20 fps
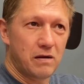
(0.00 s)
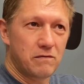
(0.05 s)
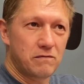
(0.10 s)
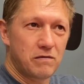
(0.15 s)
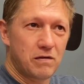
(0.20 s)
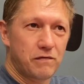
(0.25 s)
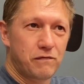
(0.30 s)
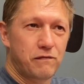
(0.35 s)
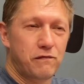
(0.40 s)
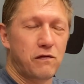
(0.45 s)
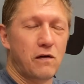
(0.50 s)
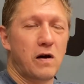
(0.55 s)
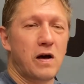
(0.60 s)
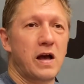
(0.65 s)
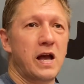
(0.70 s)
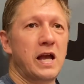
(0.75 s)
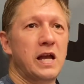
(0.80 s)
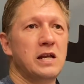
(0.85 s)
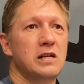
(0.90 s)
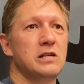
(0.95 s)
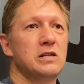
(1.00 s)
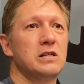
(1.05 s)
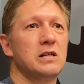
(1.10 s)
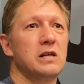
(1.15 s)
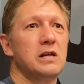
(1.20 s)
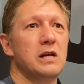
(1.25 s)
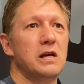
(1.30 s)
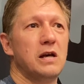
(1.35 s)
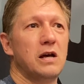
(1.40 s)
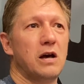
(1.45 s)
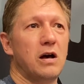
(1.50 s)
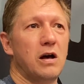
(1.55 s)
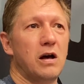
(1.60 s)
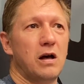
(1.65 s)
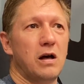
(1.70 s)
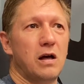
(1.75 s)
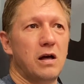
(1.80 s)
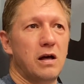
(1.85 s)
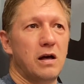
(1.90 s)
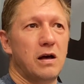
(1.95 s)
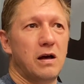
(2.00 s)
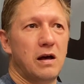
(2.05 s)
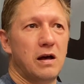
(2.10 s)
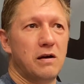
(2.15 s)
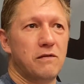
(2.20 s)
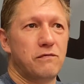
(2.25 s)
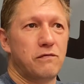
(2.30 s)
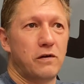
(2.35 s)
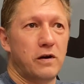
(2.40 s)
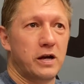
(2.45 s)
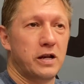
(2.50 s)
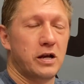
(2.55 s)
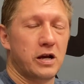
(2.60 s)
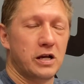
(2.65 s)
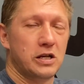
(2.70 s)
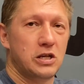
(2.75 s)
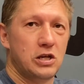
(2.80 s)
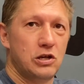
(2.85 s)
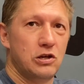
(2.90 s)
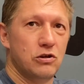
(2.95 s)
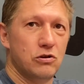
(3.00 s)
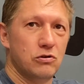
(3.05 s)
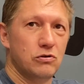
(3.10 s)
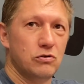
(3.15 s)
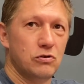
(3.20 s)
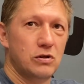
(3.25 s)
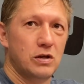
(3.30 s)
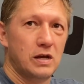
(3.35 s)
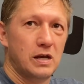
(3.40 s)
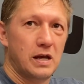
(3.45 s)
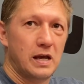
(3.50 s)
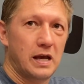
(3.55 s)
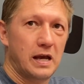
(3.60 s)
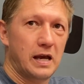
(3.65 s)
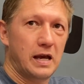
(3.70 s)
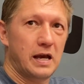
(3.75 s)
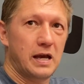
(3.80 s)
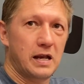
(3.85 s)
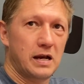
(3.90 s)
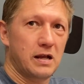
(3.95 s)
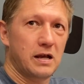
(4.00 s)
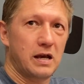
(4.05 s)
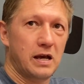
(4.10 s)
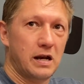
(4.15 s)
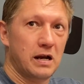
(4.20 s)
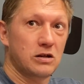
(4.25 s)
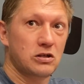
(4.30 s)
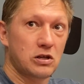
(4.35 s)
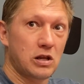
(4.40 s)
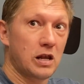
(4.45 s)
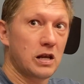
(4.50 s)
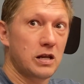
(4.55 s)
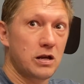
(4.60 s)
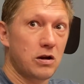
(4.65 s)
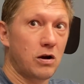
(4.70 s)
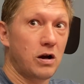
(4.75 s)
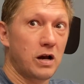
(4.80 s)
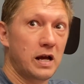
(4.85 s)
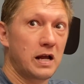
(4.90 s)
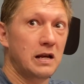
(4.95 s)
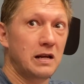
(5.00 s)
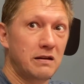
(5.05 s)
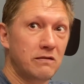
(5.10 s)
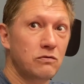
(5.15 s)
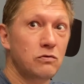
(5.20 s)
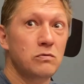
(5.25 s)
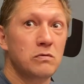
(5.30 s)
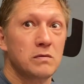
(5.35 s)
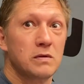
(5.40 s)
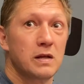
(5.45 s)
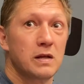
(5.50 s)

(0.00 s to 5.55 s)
refined fight IQ at a slightly higher level.